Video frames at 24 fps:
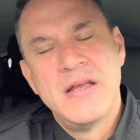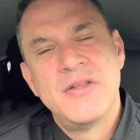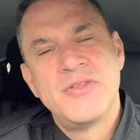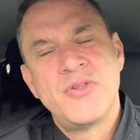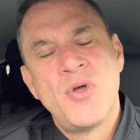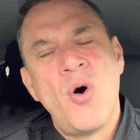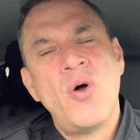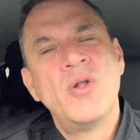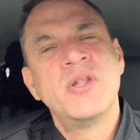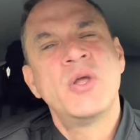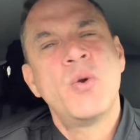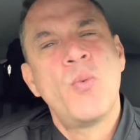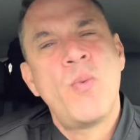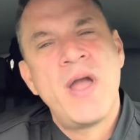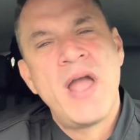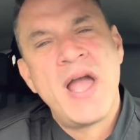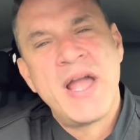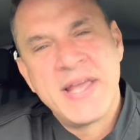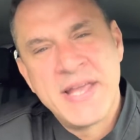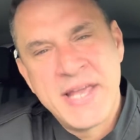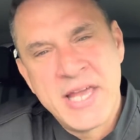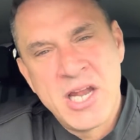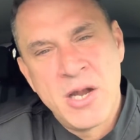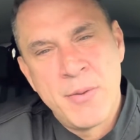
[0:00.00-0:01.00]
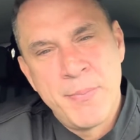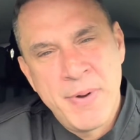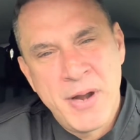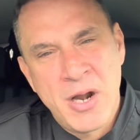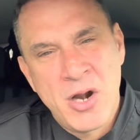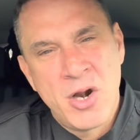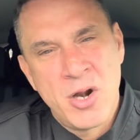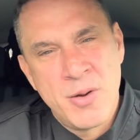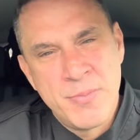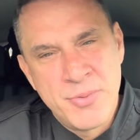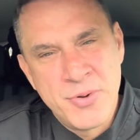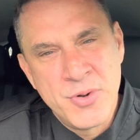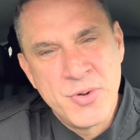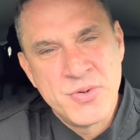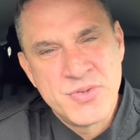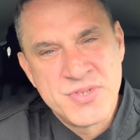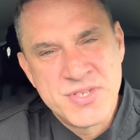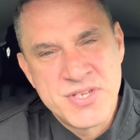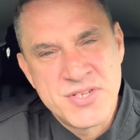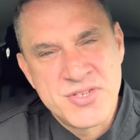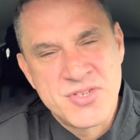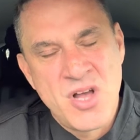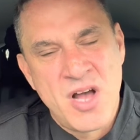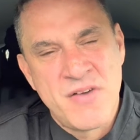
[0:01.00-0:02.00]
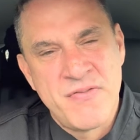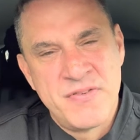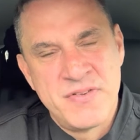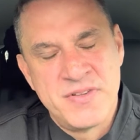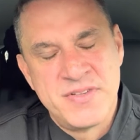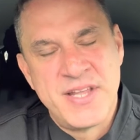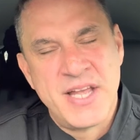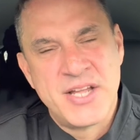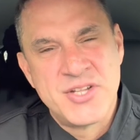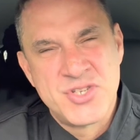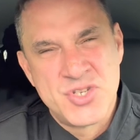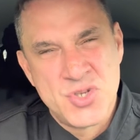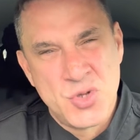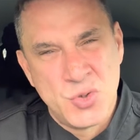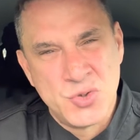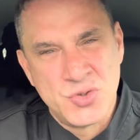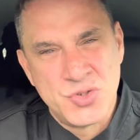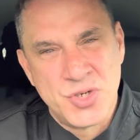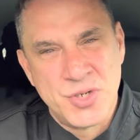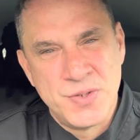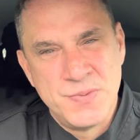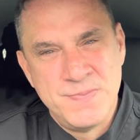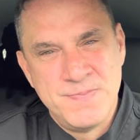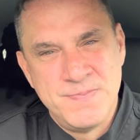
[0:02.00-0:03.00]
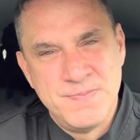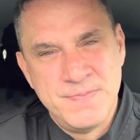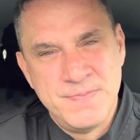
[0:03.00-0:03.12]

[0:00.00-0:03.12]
the only way I can get a pair of boots is off a dead soldier.